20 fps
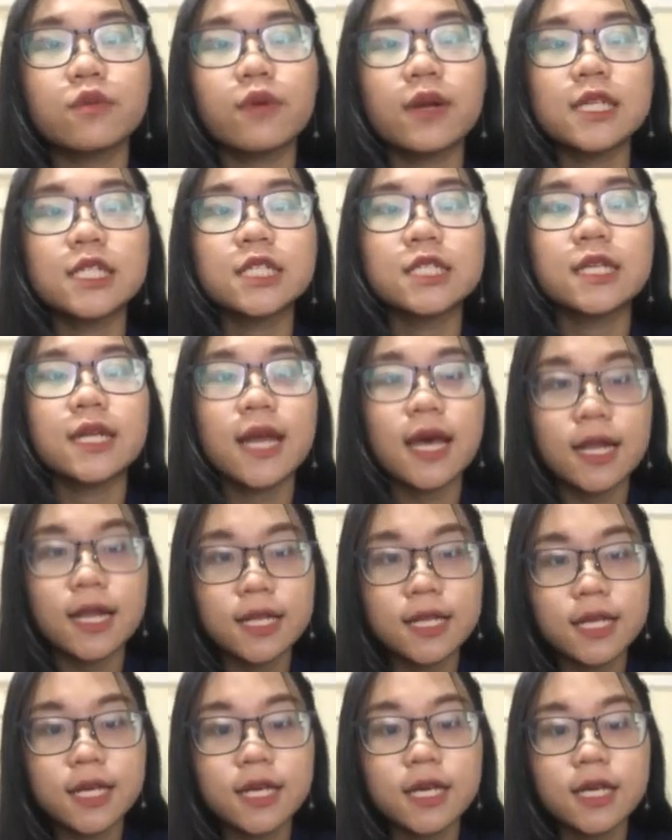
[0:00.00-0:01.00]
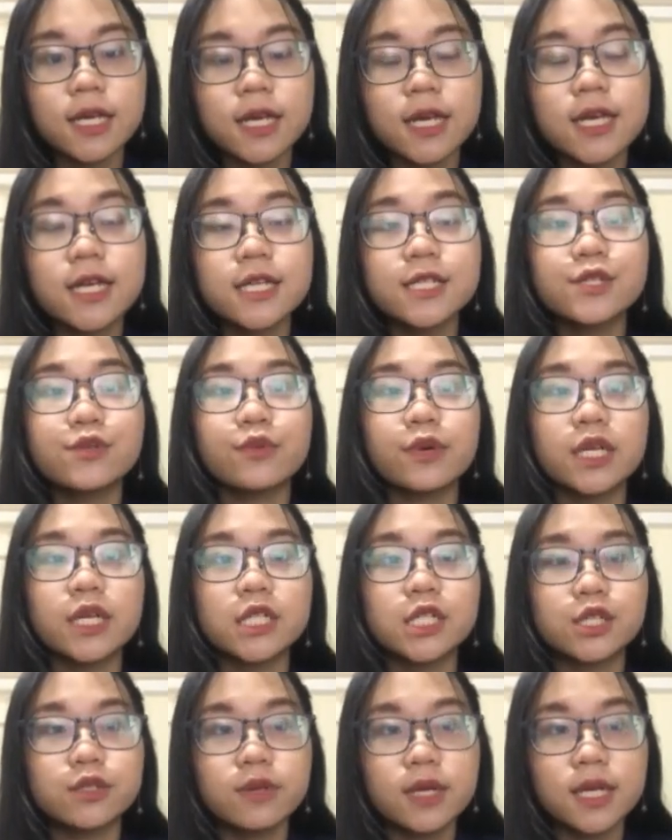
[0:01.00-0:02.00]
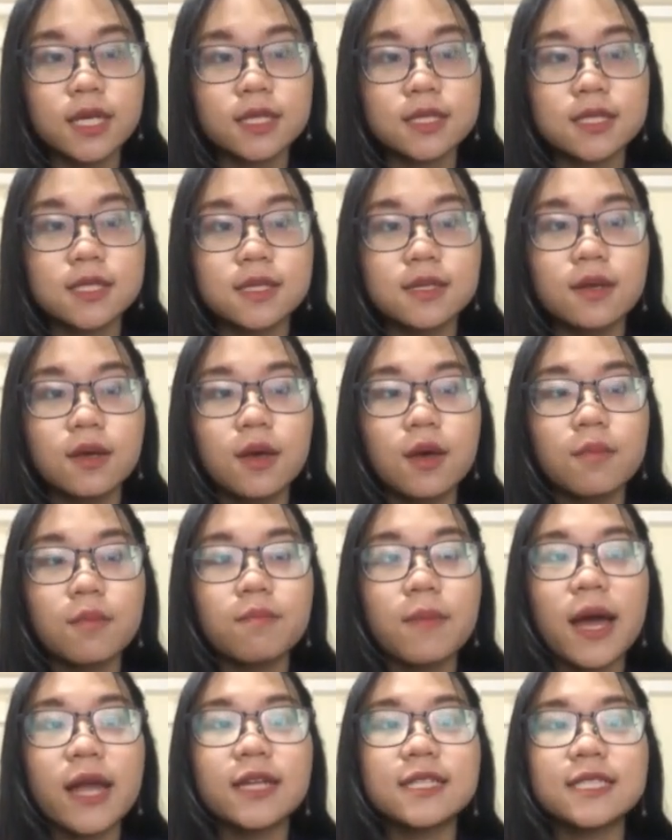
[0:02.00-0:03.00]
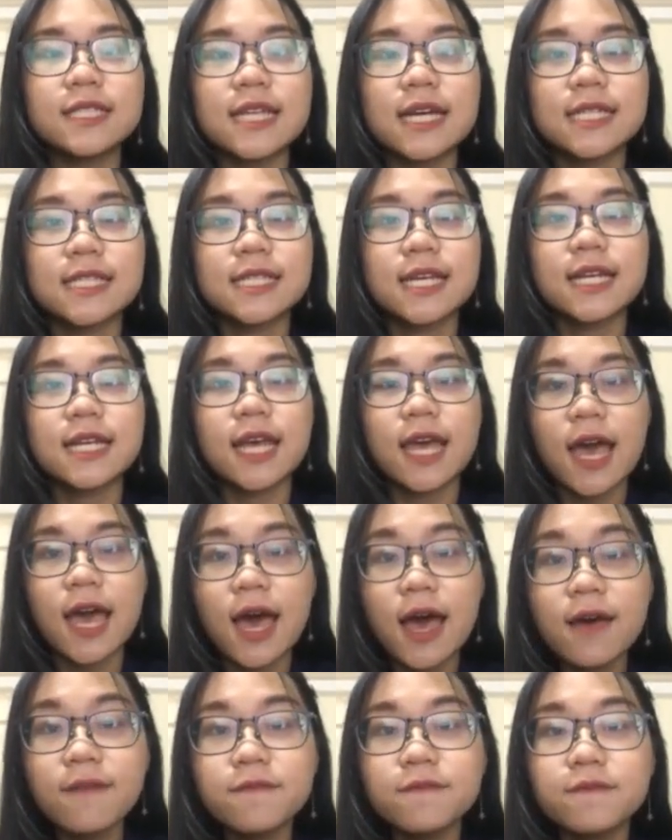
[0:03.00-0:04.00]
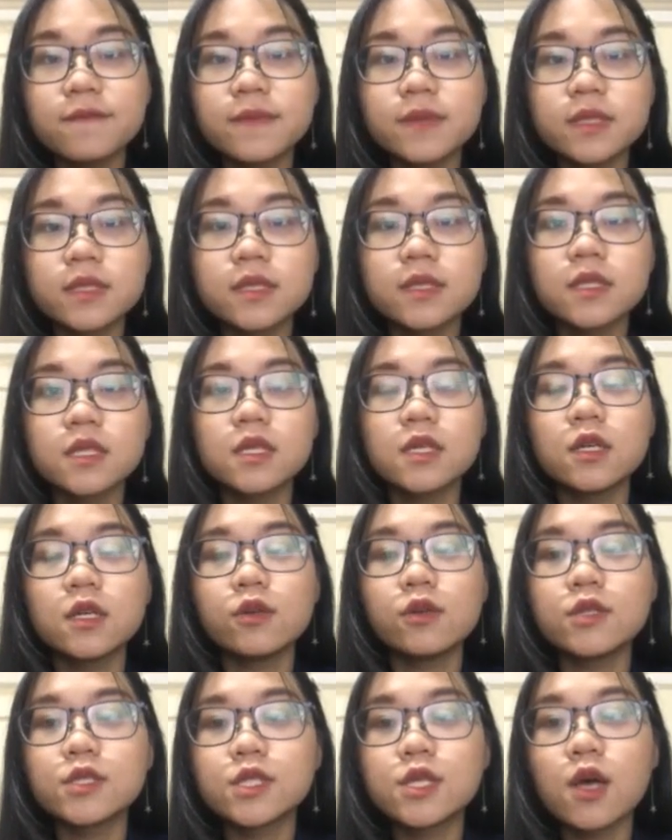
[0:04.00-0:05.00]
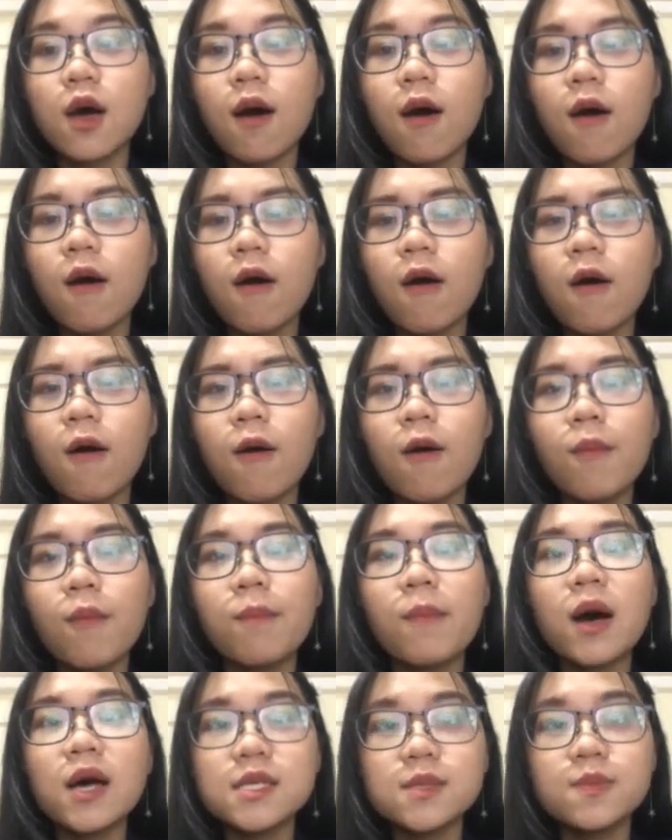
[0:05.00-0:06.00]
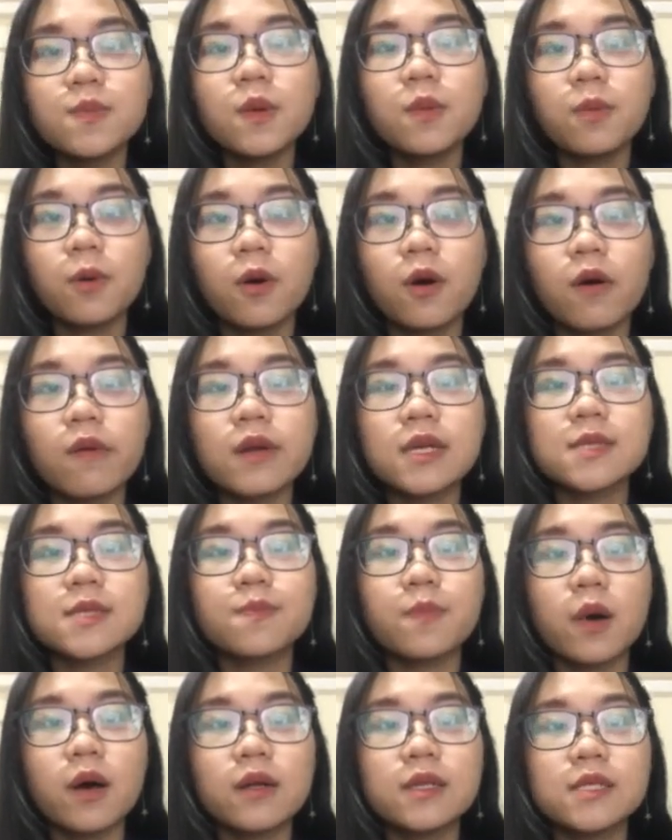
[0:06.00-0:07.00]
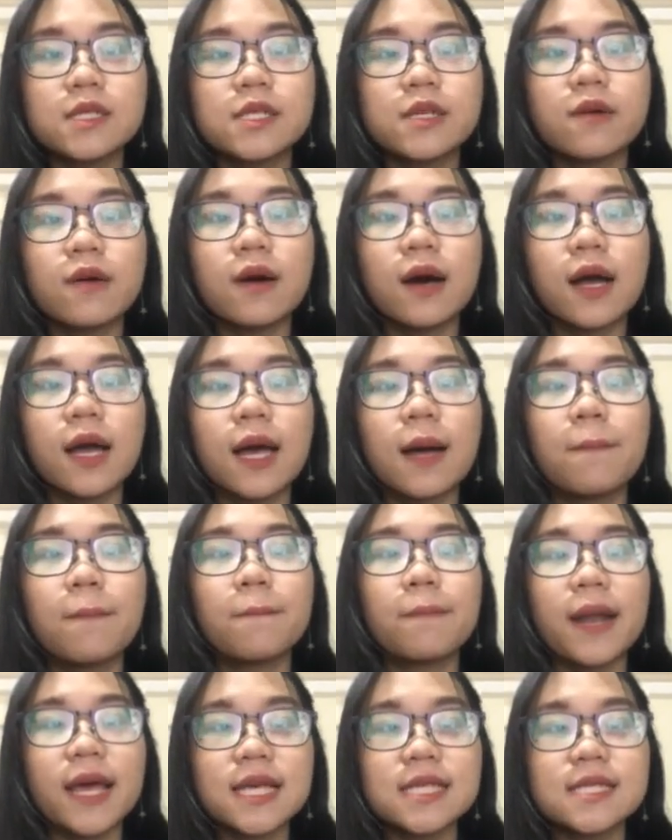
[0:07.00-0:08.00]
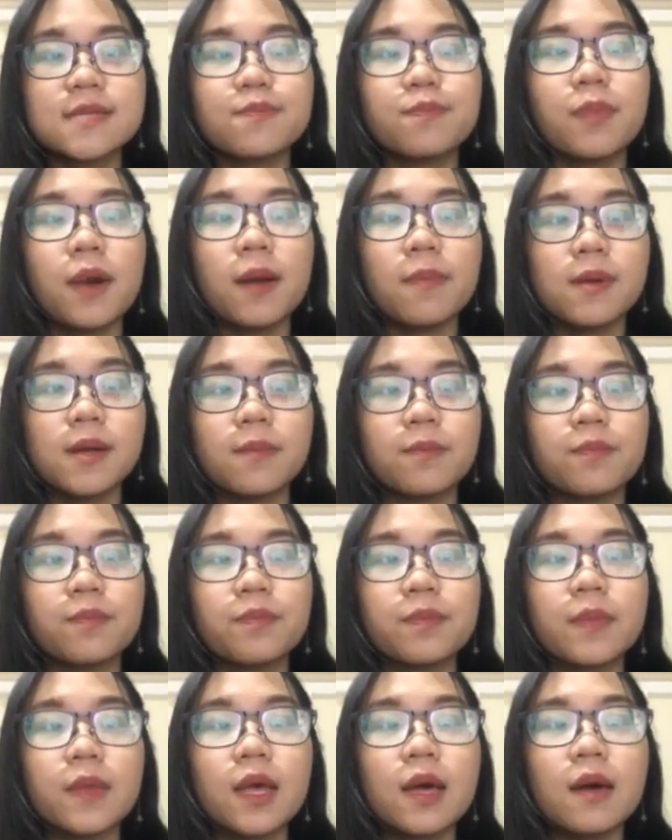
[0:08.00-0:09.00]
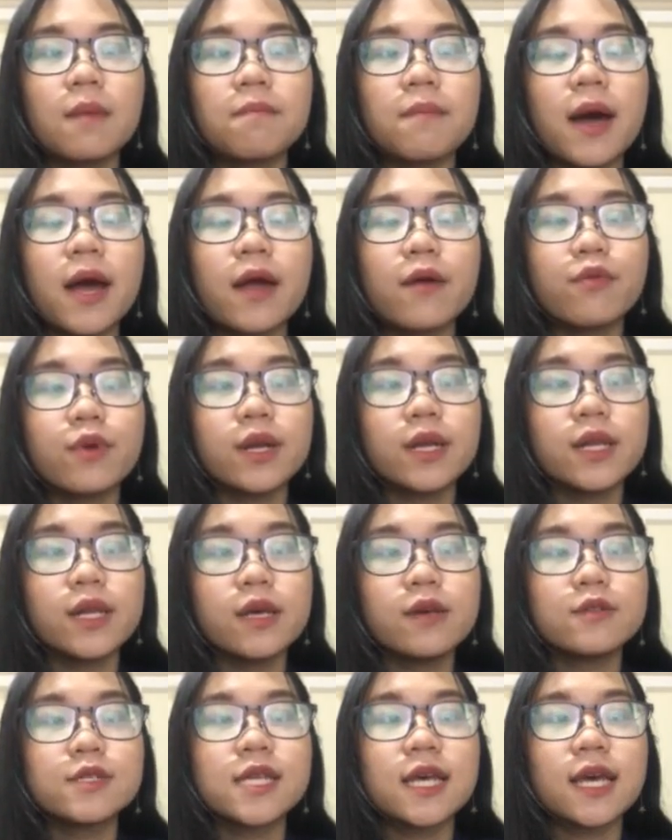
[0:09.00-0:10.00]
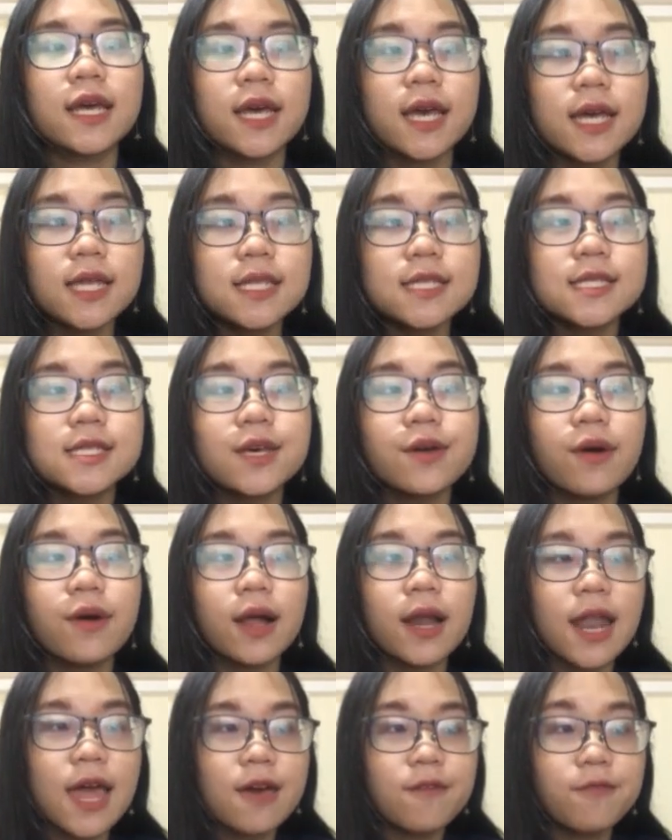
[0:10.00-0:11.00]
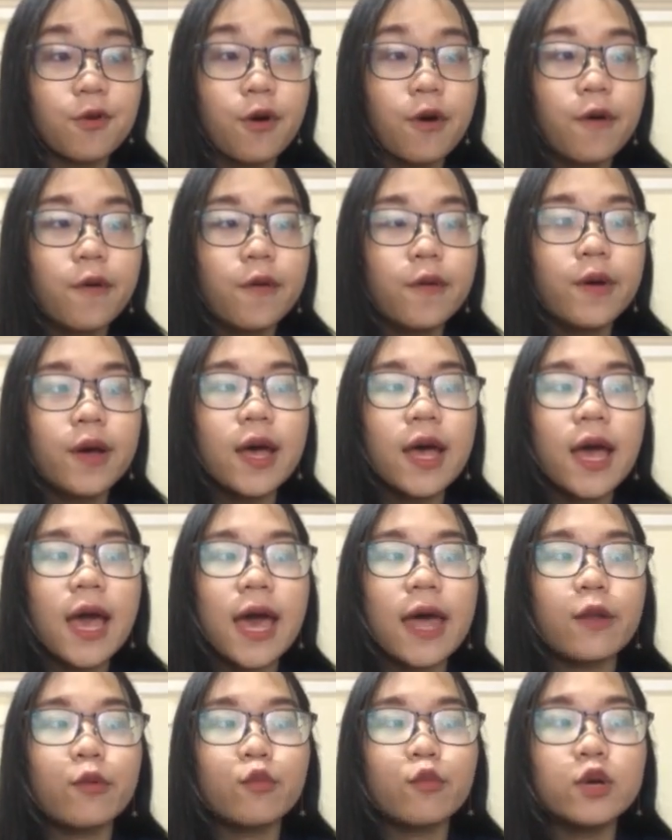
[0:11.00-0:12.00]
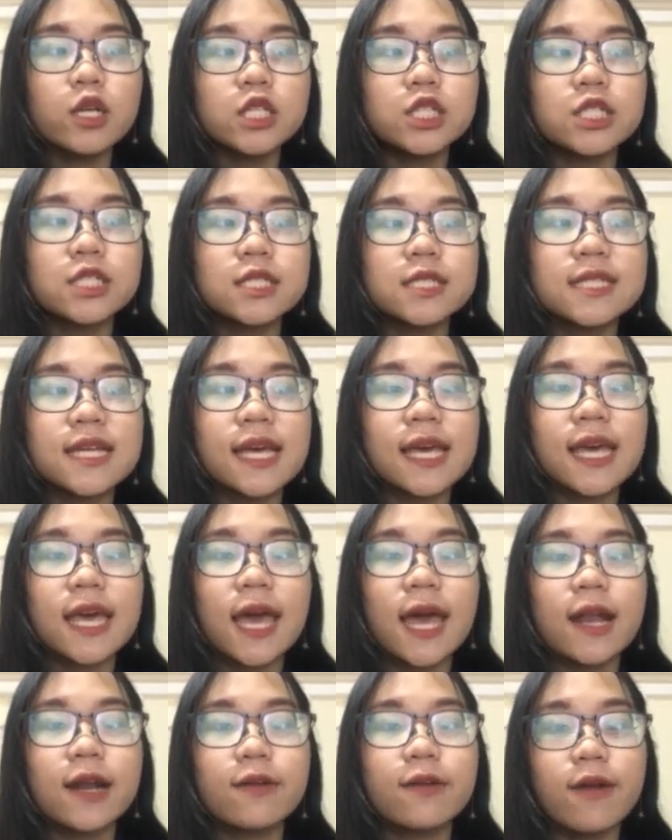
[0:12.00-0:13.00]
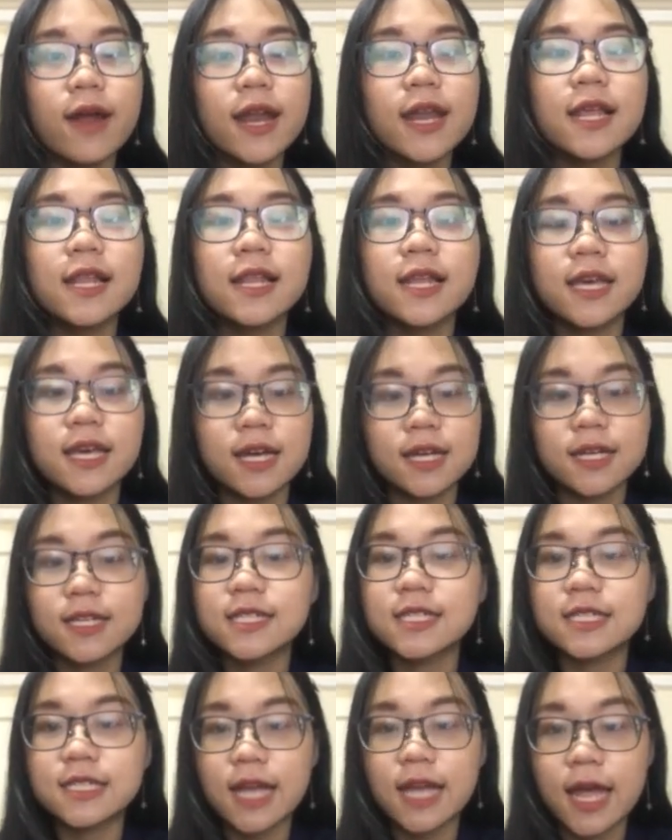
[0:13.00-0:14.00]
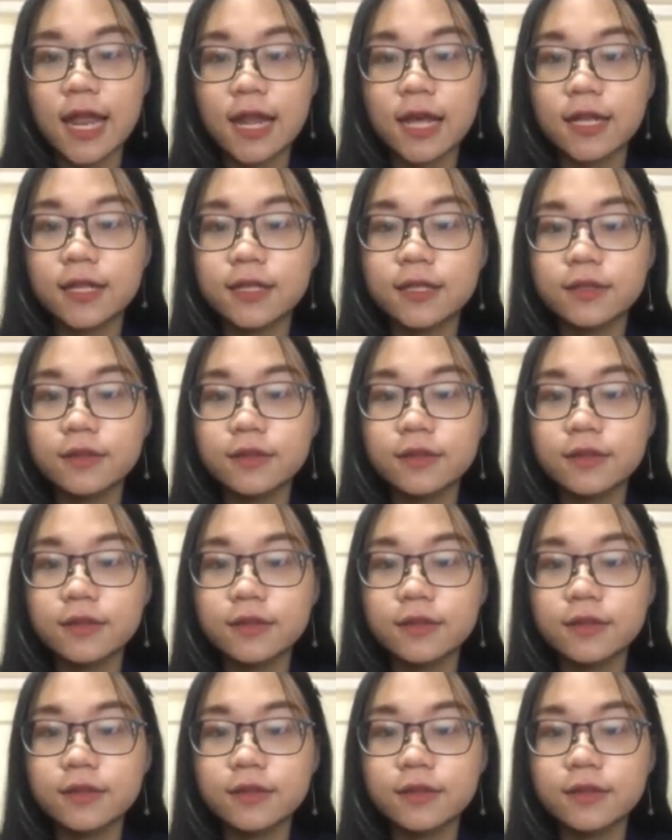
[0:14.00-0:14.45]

rationality is restricted by the data they have. So most people respond to a complex problem by reducing it to a level at which they can readily understand it.